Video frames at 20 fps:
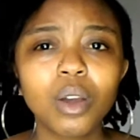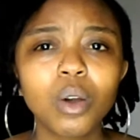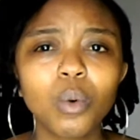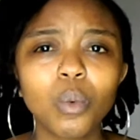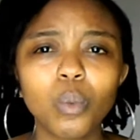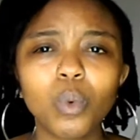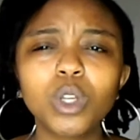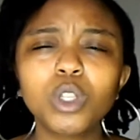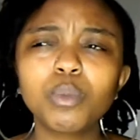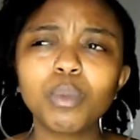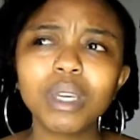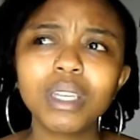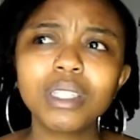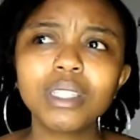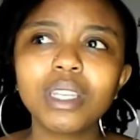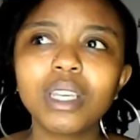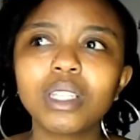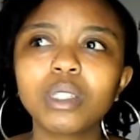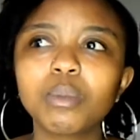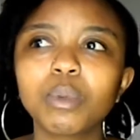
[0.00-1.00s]
which makes
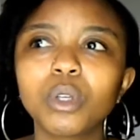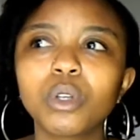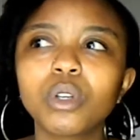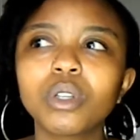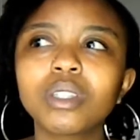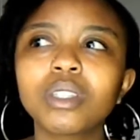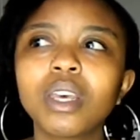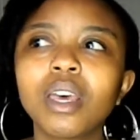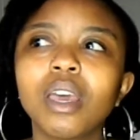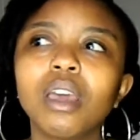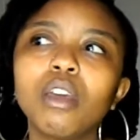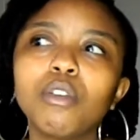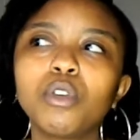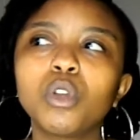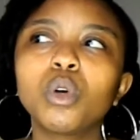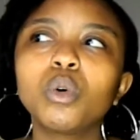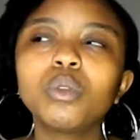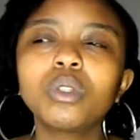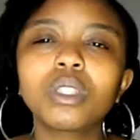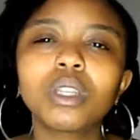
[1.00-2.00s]
sense, because if you
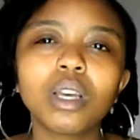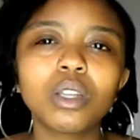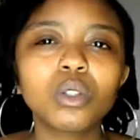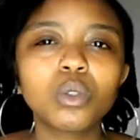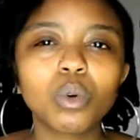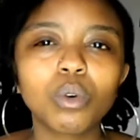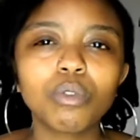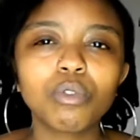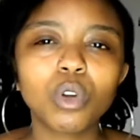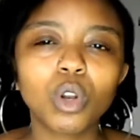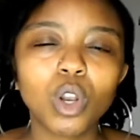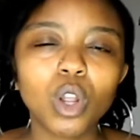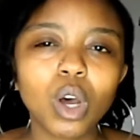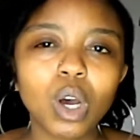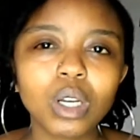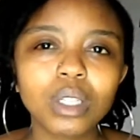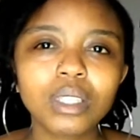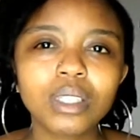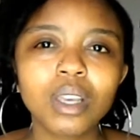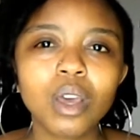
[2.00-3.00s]
don't dust off your
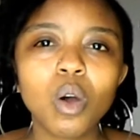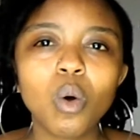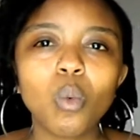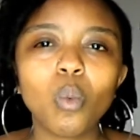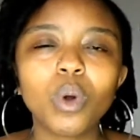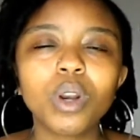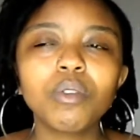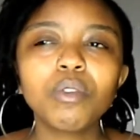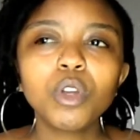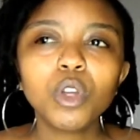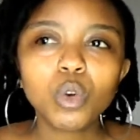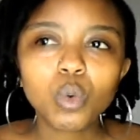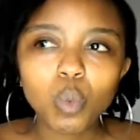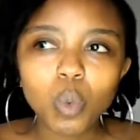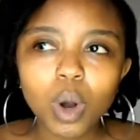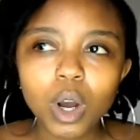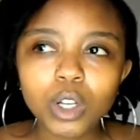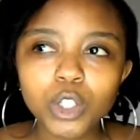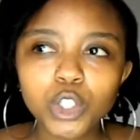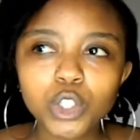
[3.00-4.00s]
locks, whatever you
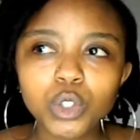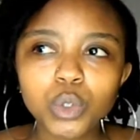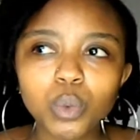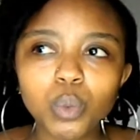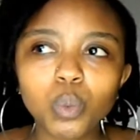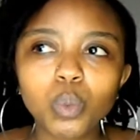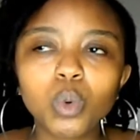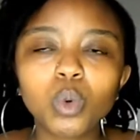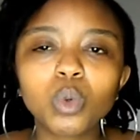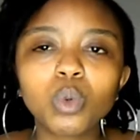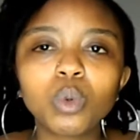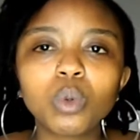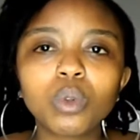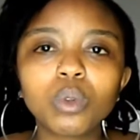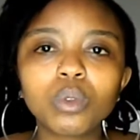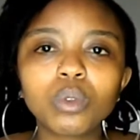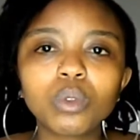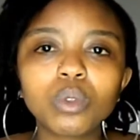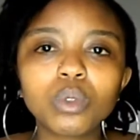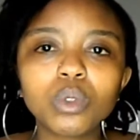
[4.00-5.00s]
wash will
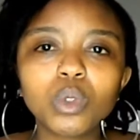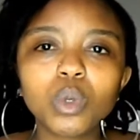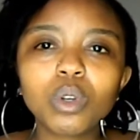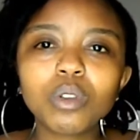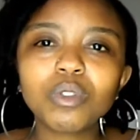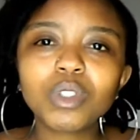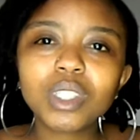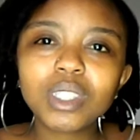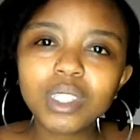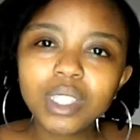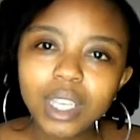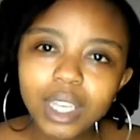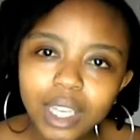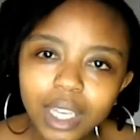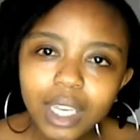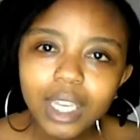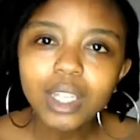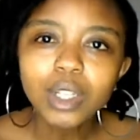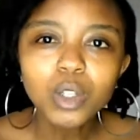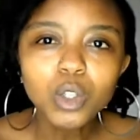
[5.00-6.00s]
sort of
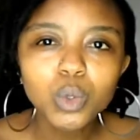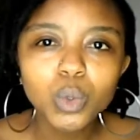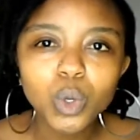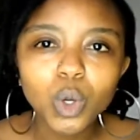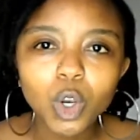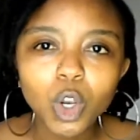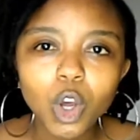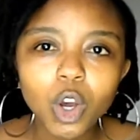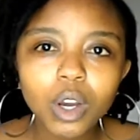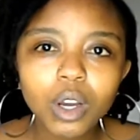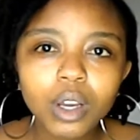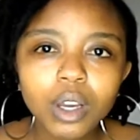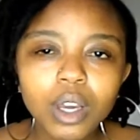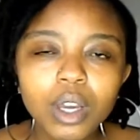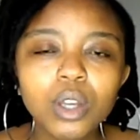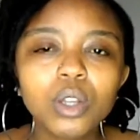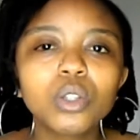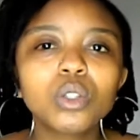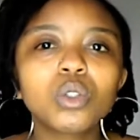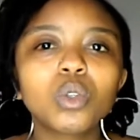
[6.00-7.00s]
sink into your lock.
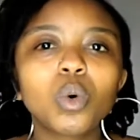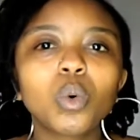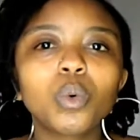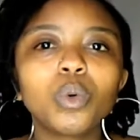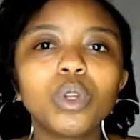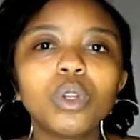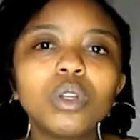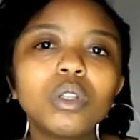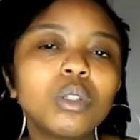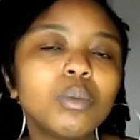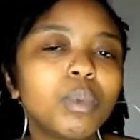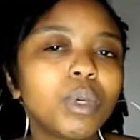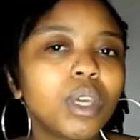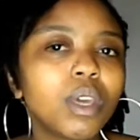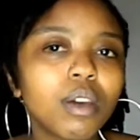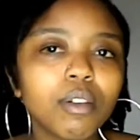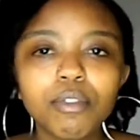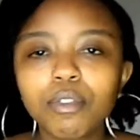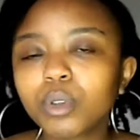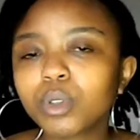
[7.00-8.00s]
So you need to be
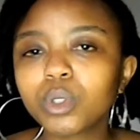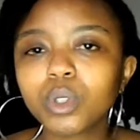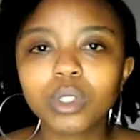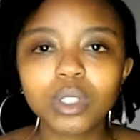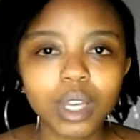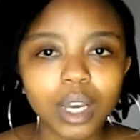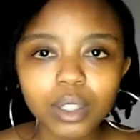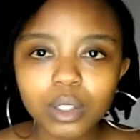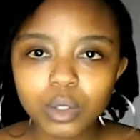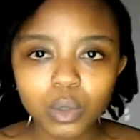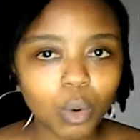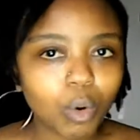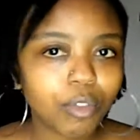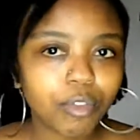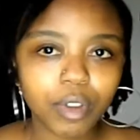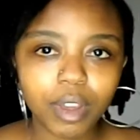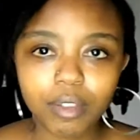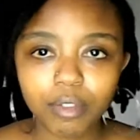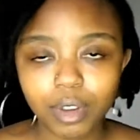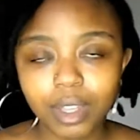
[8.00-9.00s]
careful to dust off
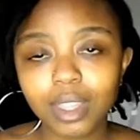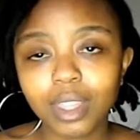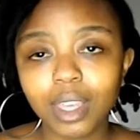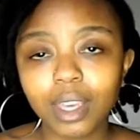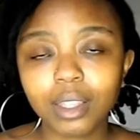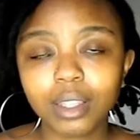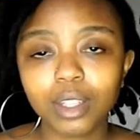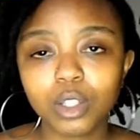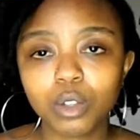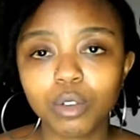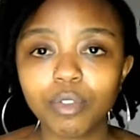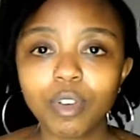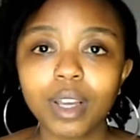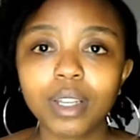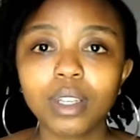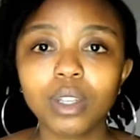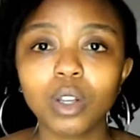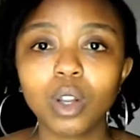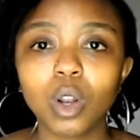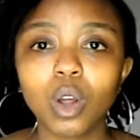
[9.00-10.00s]
everything that you
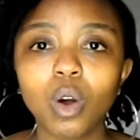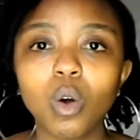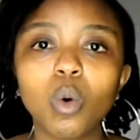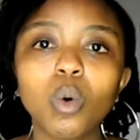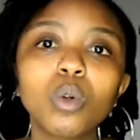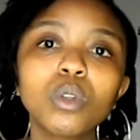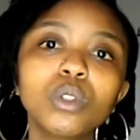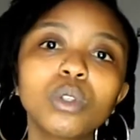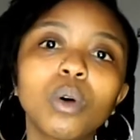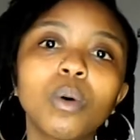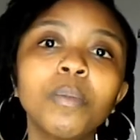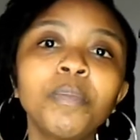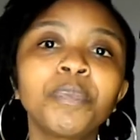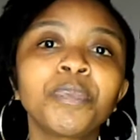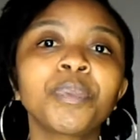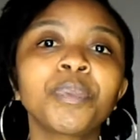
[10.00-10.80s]
find in your lock. Also,